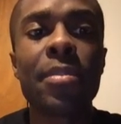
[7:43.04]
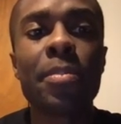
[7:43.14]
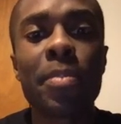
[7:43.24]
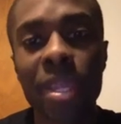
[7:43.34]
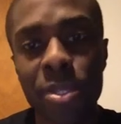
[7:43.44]

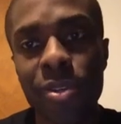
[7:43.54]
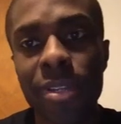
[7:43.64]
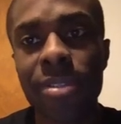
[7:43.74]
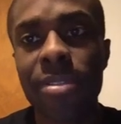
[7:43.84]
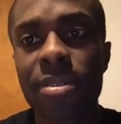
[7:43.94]

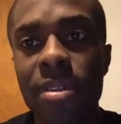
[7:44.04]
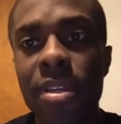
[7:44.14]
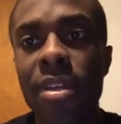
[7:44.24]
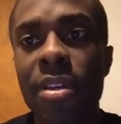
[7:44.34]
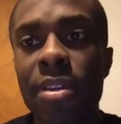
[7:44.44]
Pinterest.
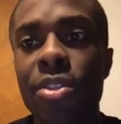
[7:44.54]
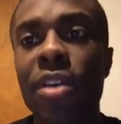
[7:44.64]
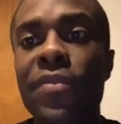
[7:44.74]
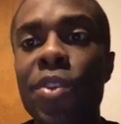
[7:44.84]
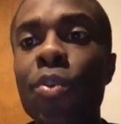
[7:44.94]
So
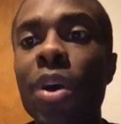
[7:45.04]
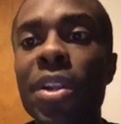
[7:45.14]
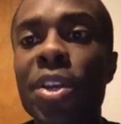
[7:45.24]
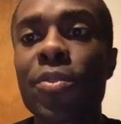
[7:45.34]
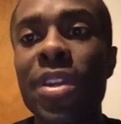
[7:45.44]
if you want
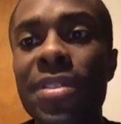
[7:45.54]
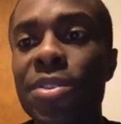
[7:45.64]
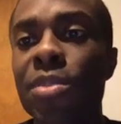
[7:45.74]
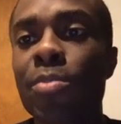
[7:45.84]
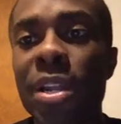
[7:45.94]
to create, this
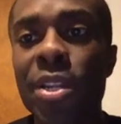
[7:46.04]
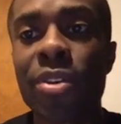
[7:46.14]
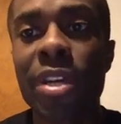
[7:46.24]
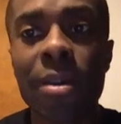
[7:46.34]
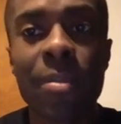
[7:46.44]
is a brand new
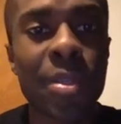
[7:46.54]
account, by